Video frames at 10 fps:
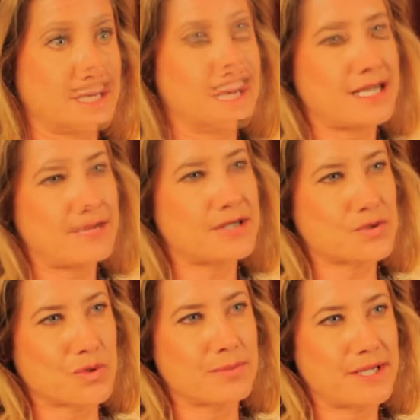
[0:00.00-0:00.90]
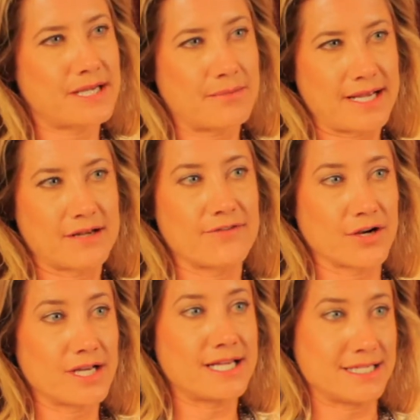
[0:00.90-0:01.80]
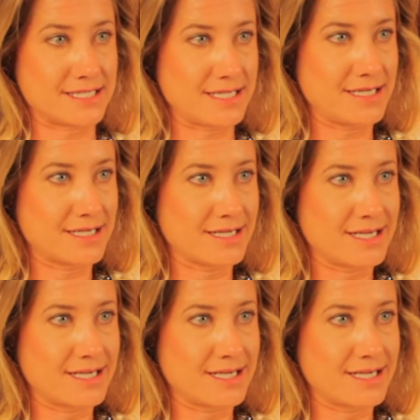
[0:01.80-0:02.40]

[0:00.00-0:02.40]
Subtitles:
The team at Scorpion made it very easy.